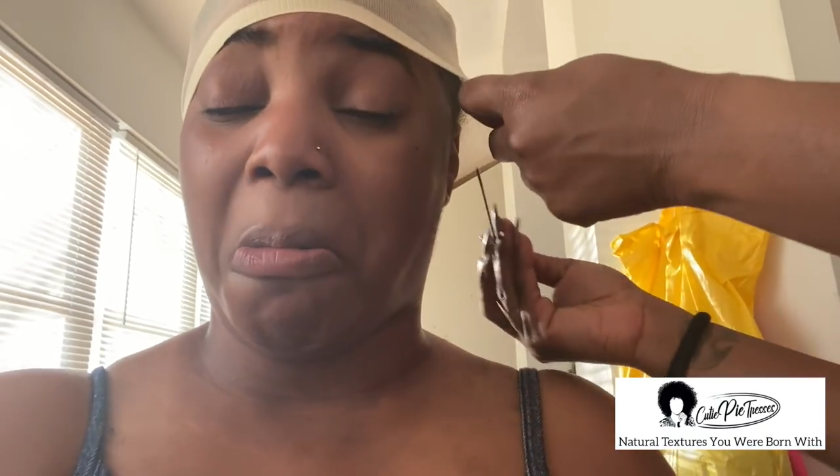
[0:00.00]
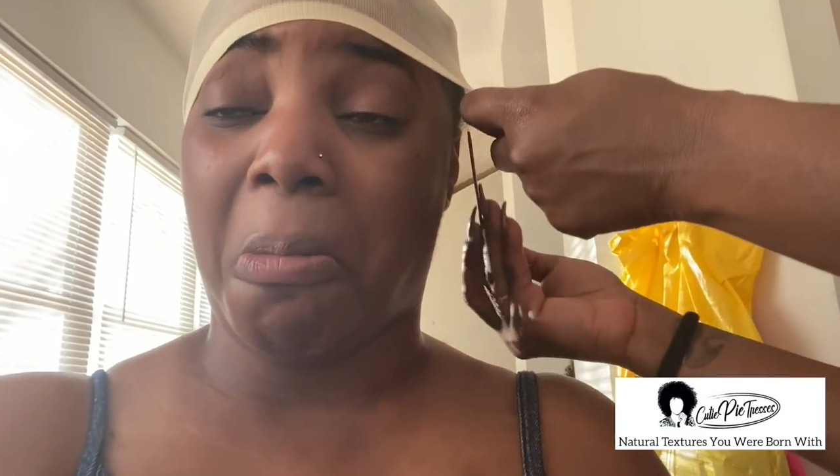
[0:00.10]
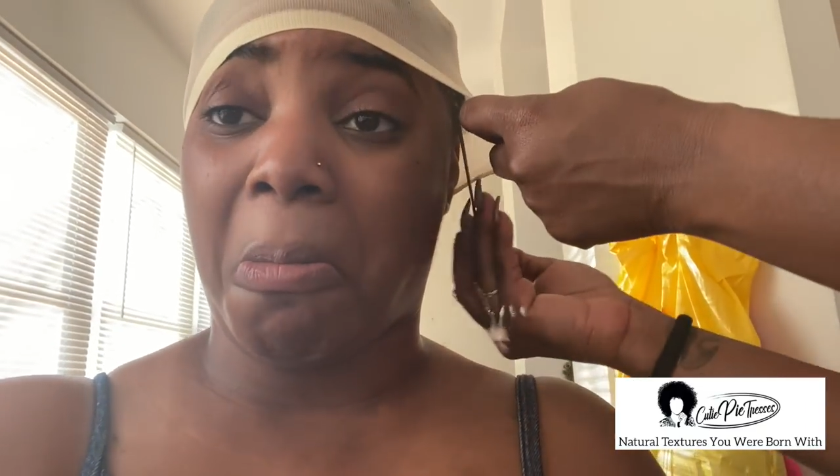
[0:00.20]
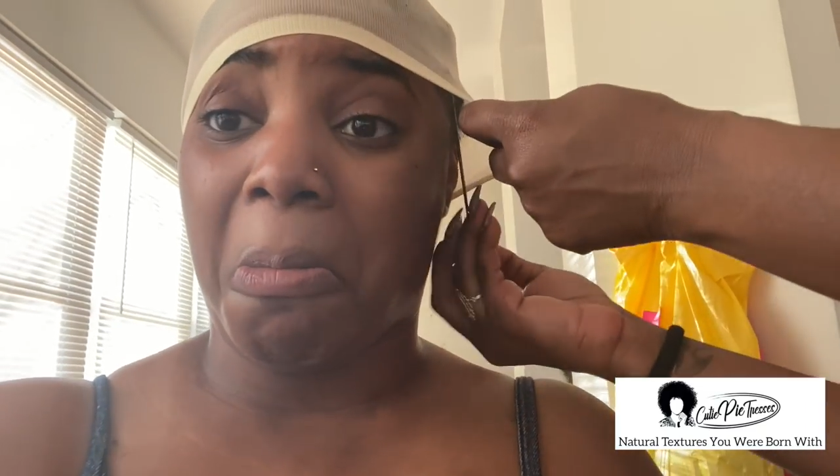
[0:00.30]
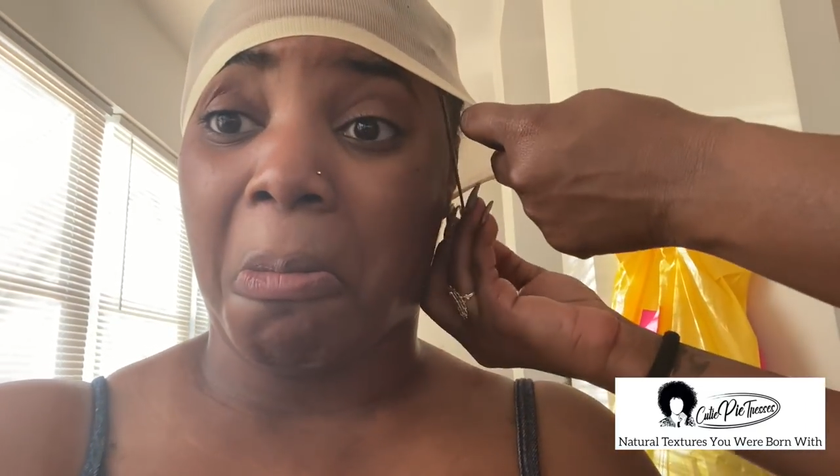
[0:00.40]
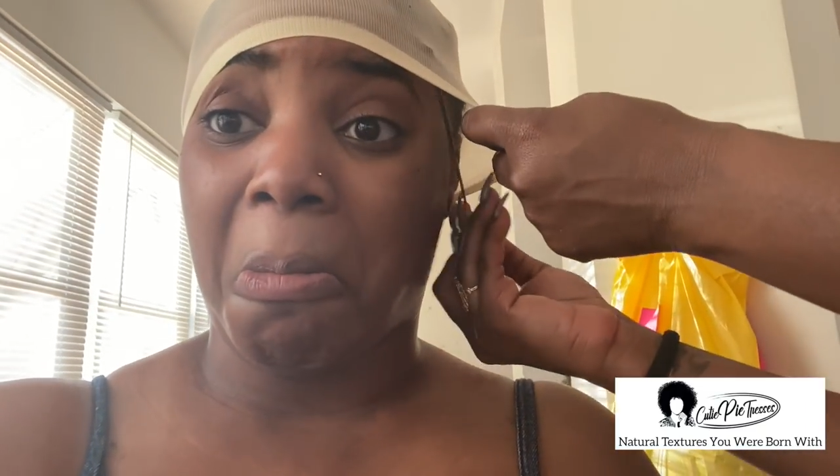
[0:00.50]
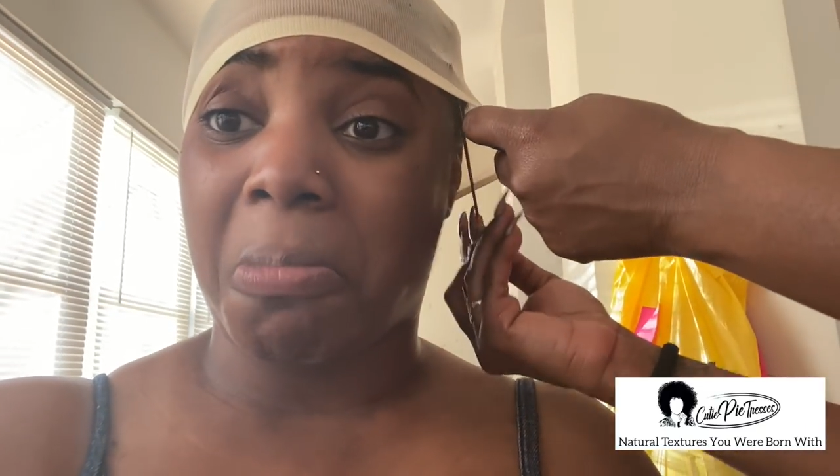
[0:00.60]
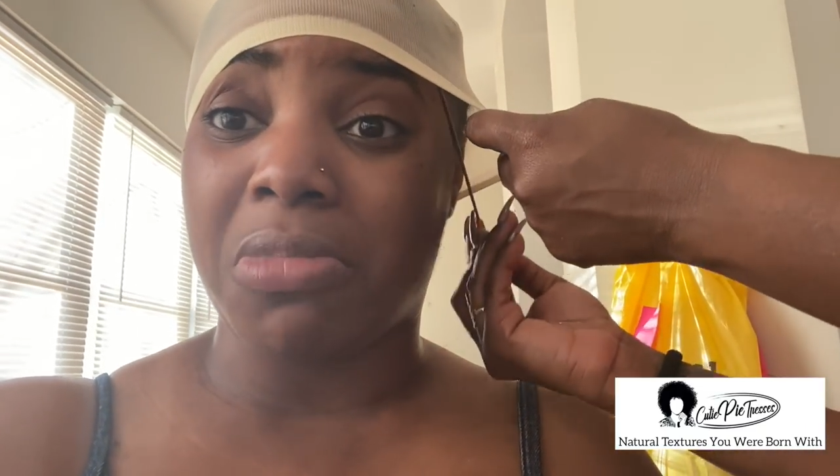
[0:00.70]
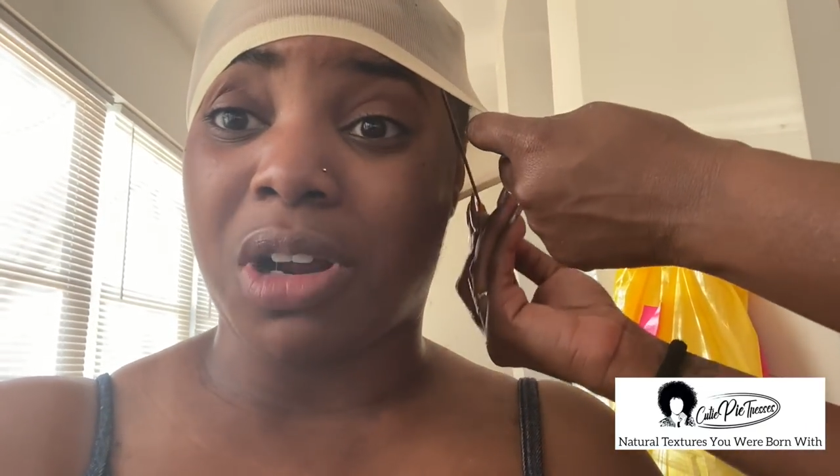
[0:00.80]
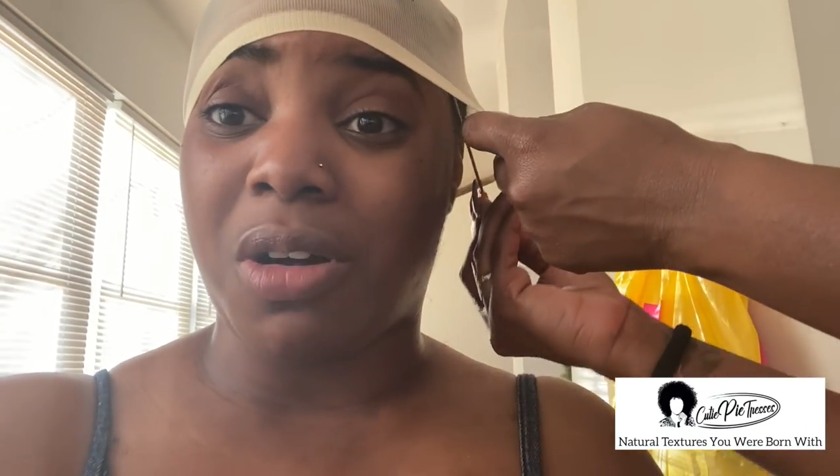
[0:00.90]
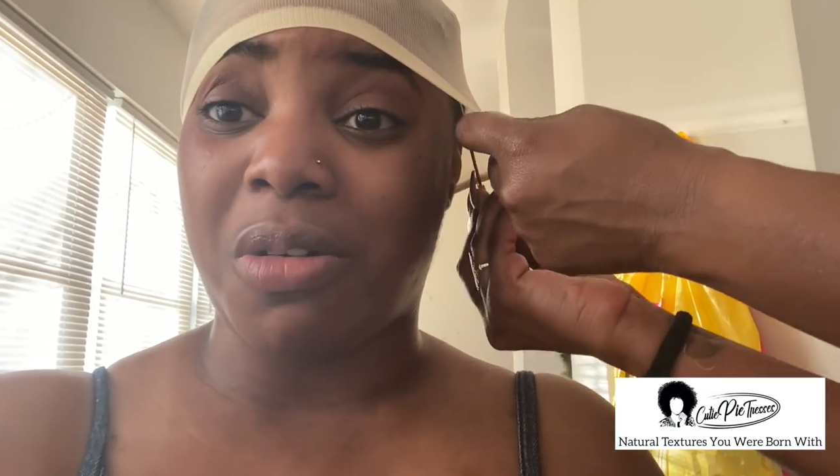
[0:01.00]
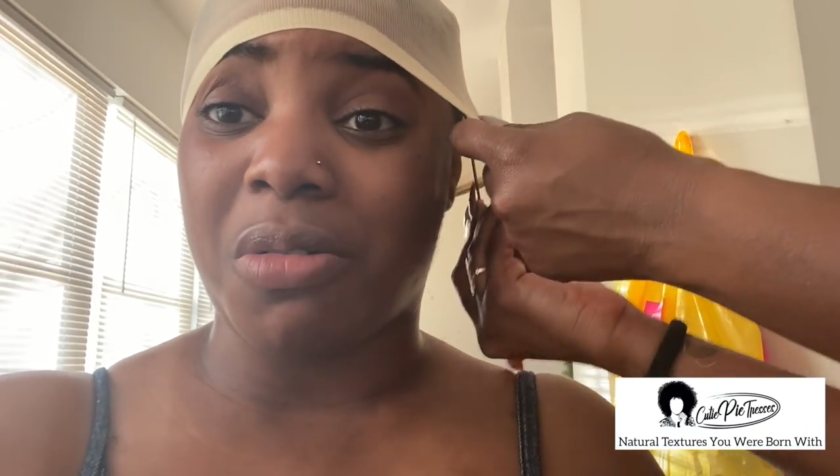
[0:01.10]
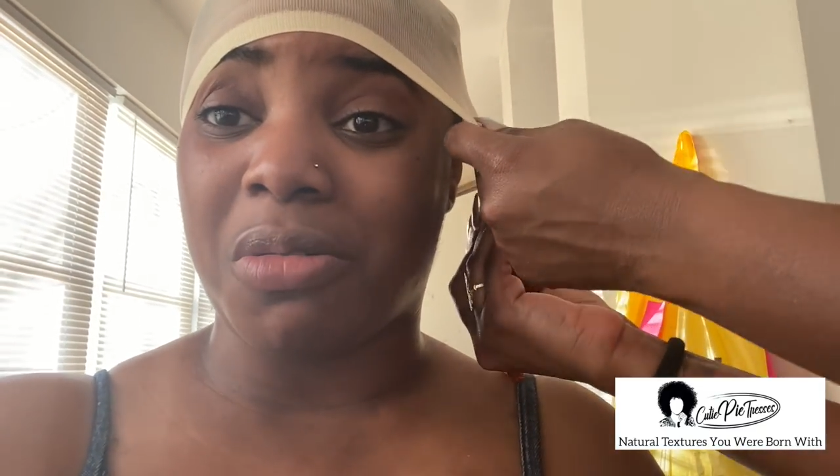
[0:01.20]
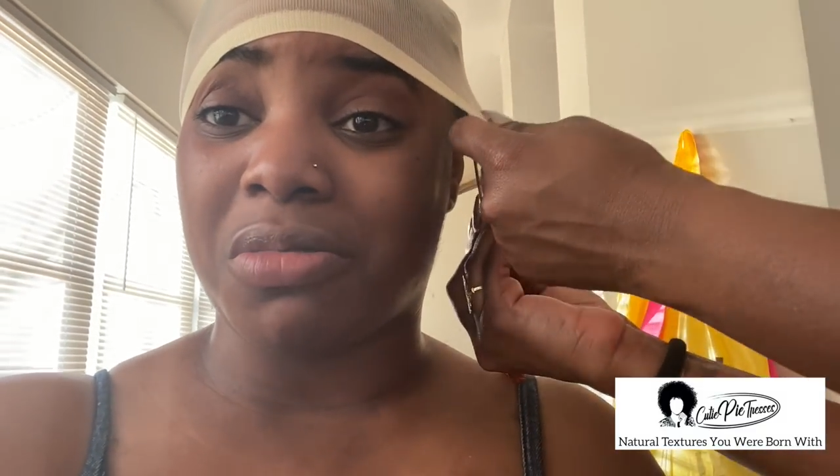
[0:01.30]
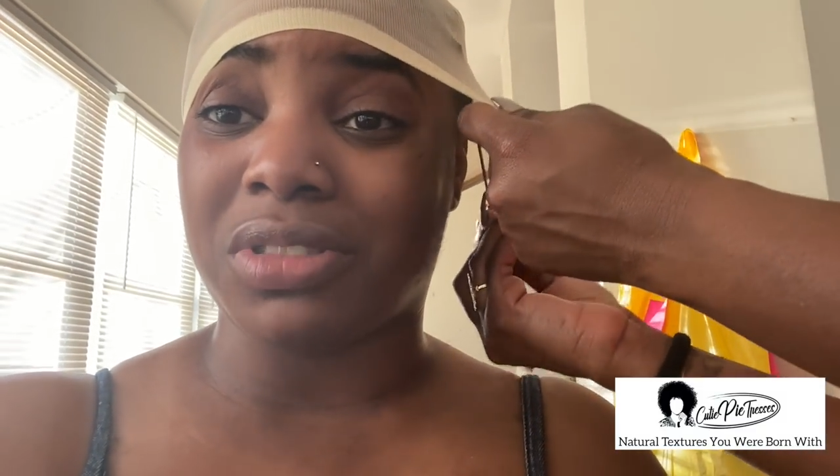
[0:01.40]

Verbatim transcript: can never find